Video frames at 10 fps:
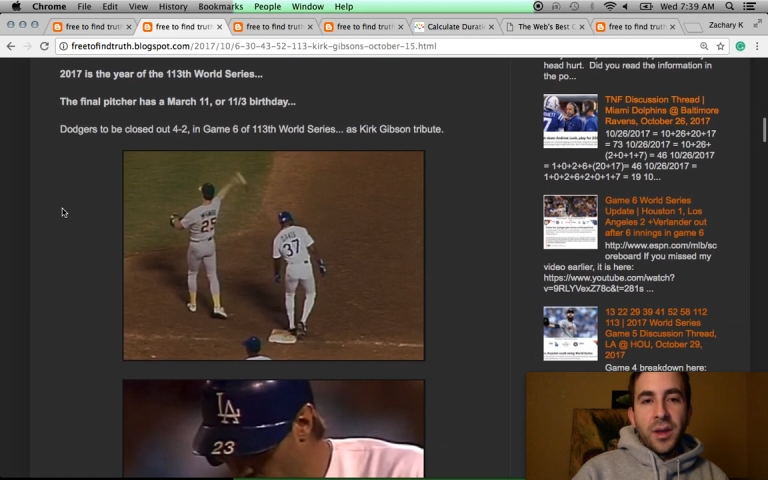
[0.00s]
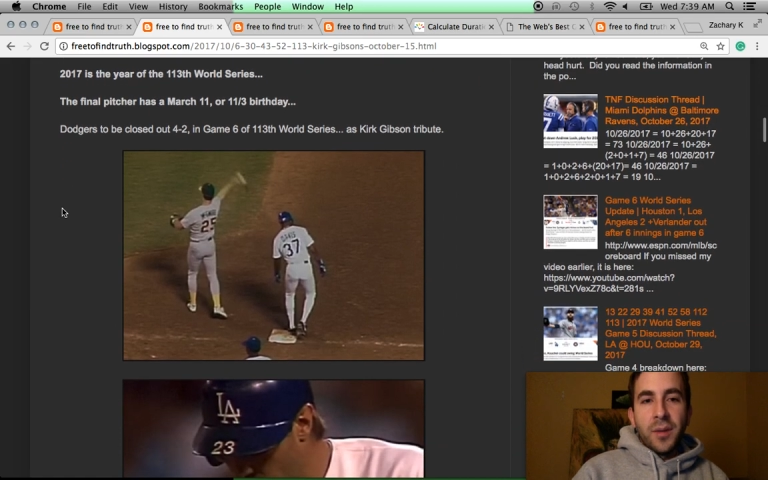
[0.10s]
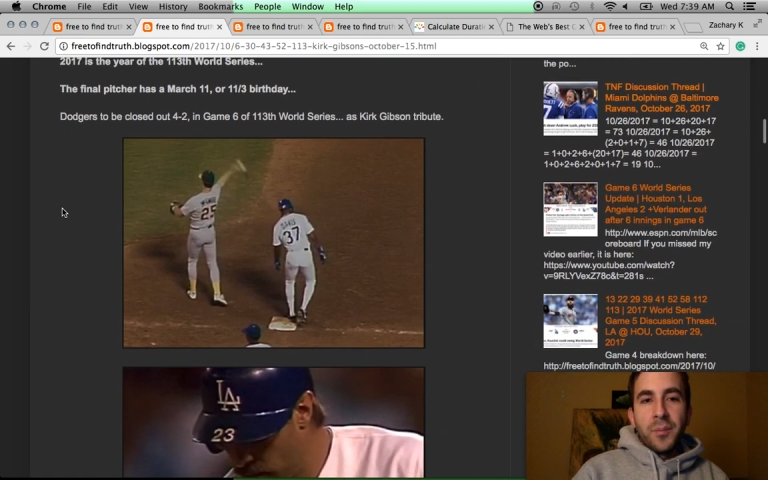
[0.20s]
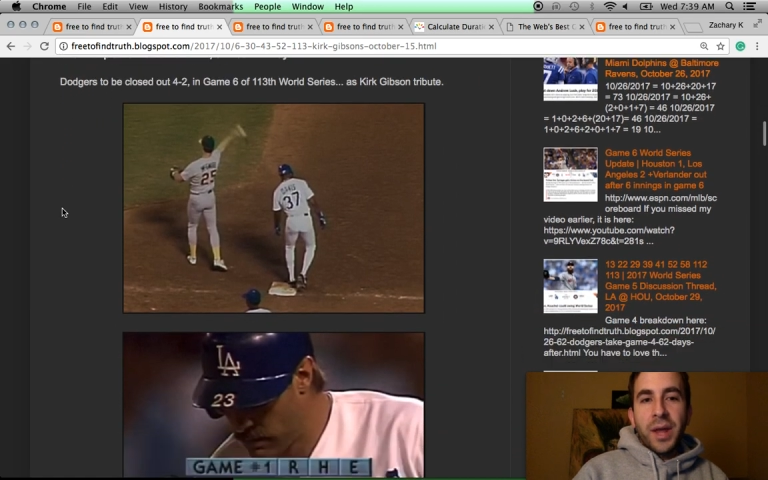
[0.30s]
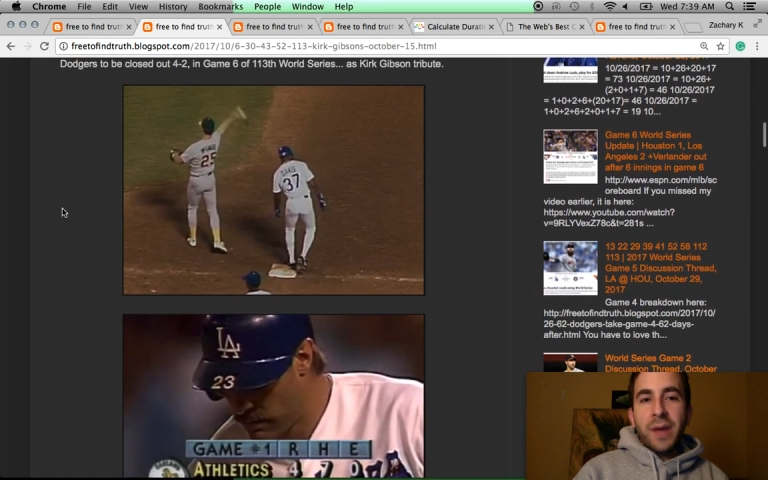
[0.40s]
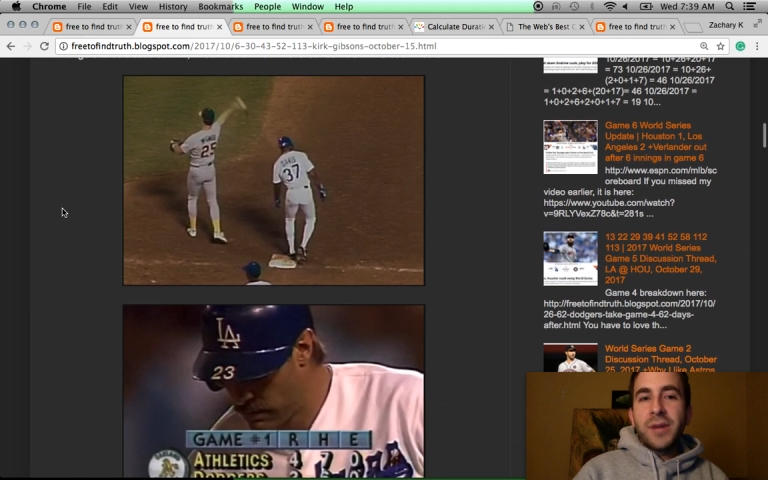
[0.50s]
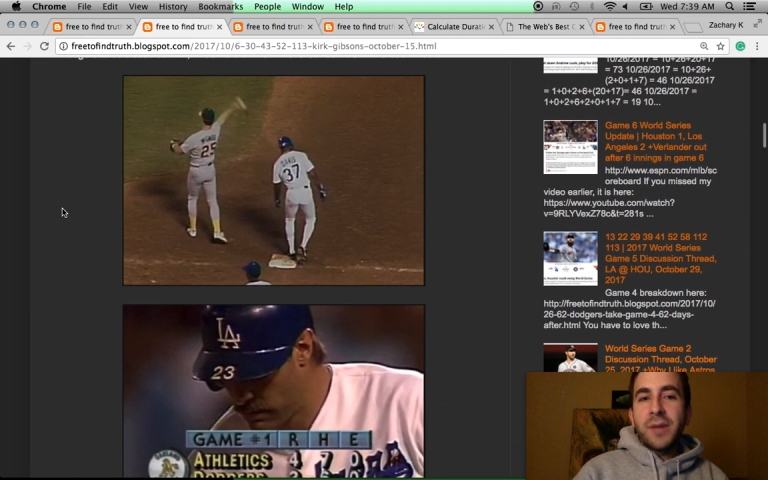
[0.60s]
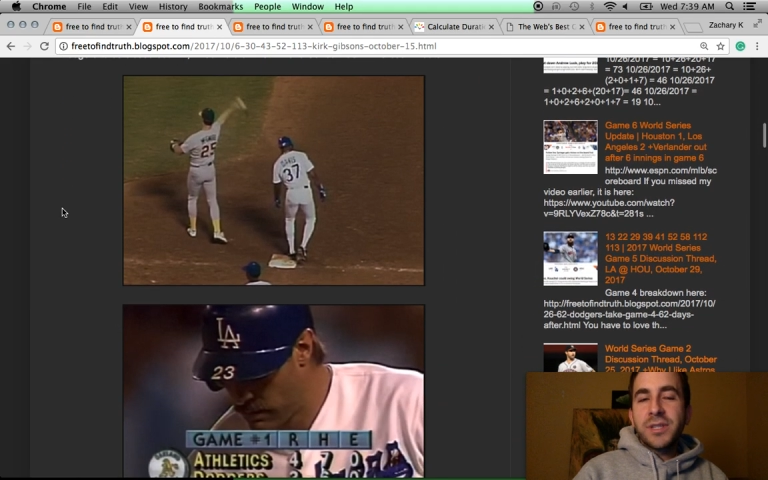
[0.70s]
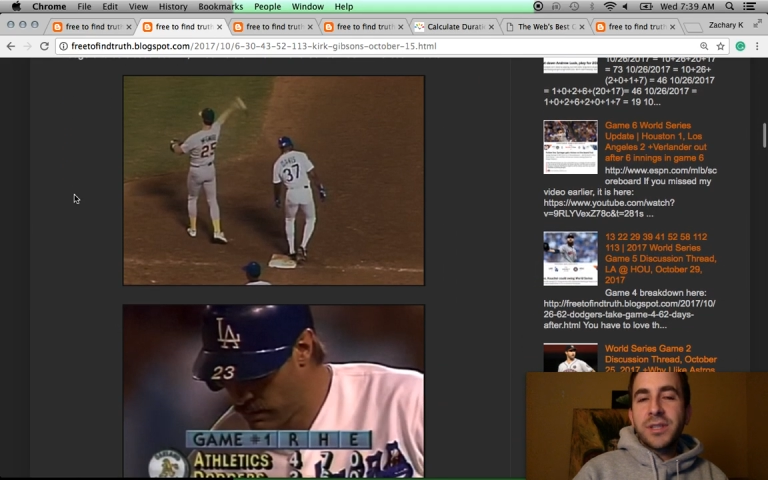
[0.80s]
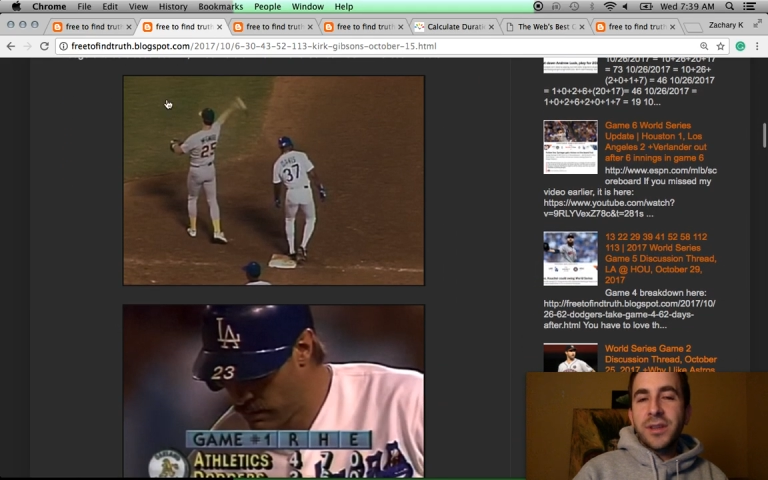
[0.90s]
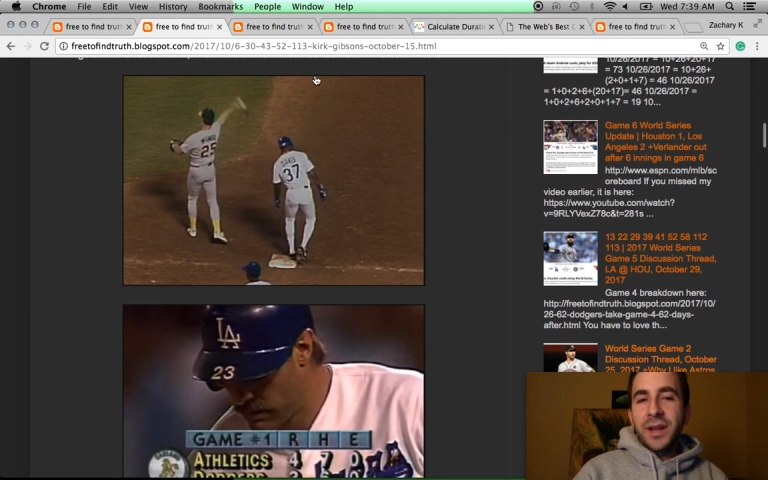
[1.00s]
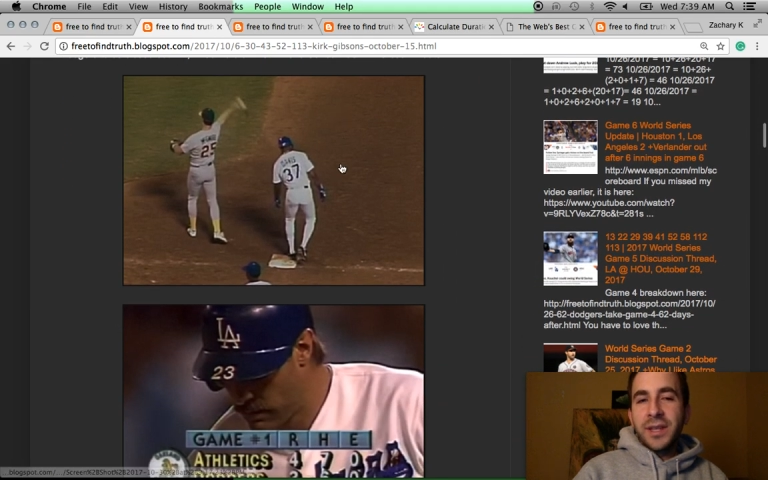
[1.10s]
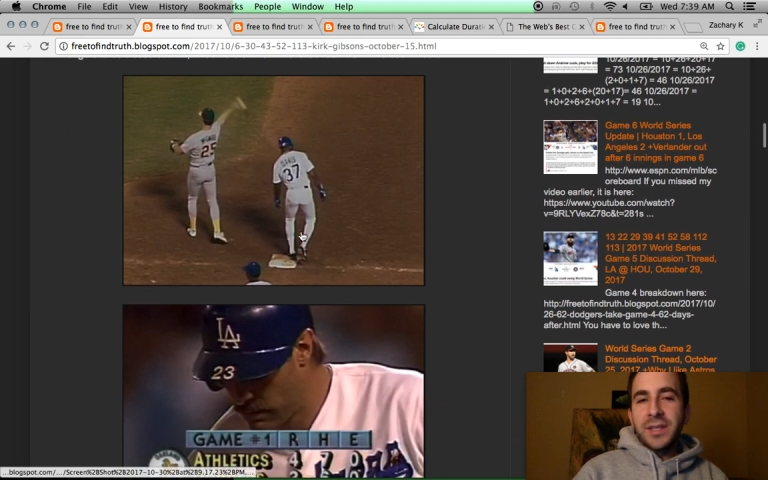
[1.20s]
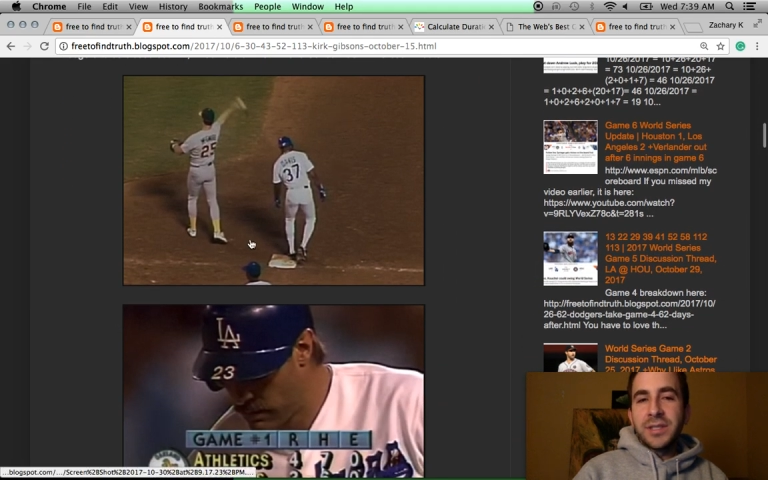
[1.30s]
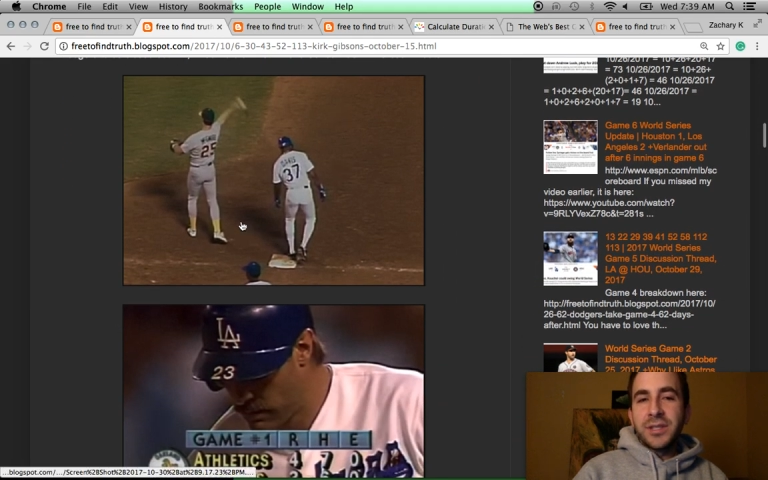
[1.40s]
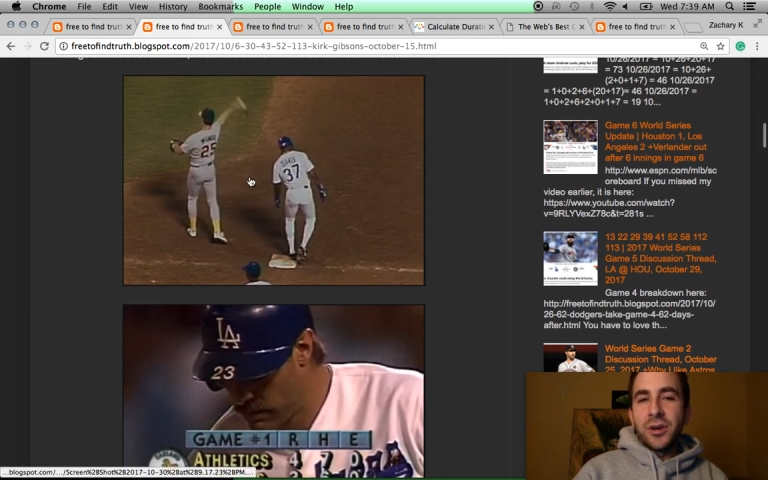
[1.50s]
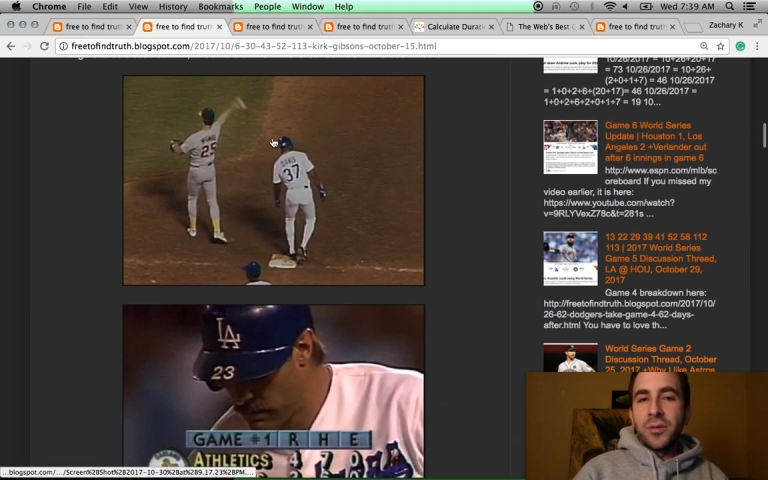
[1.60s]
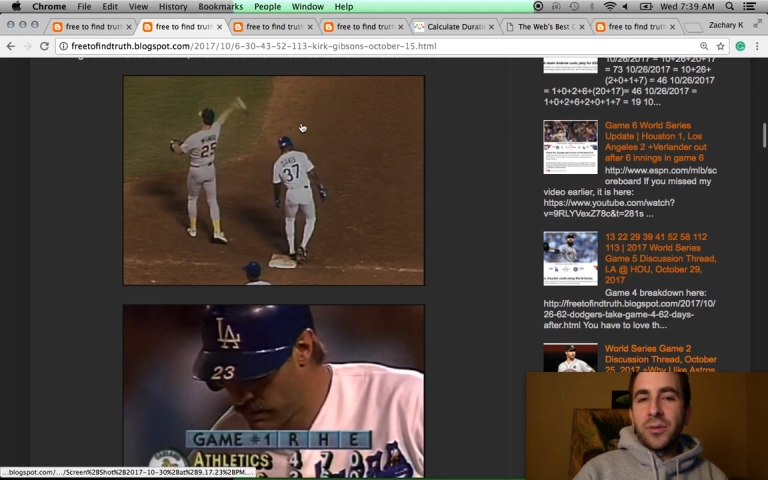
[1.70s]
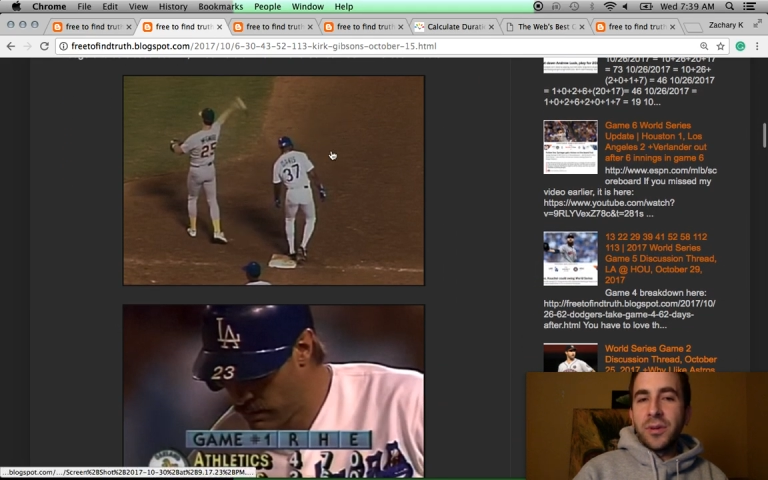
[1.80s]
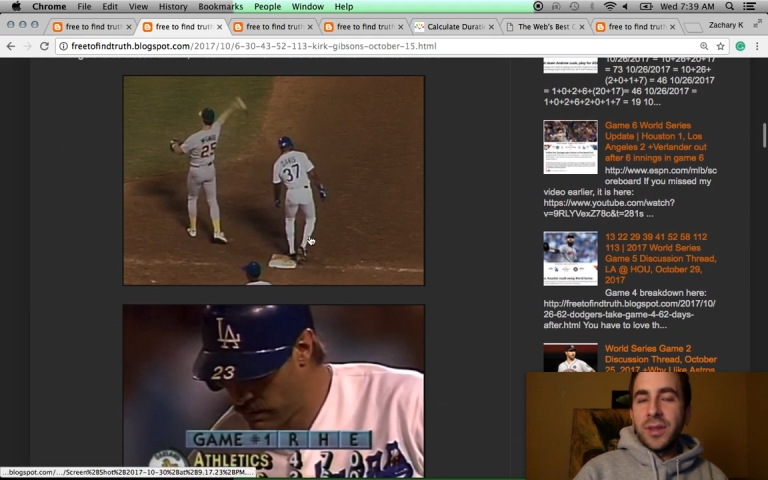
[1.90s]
But I was just looking at this, you know?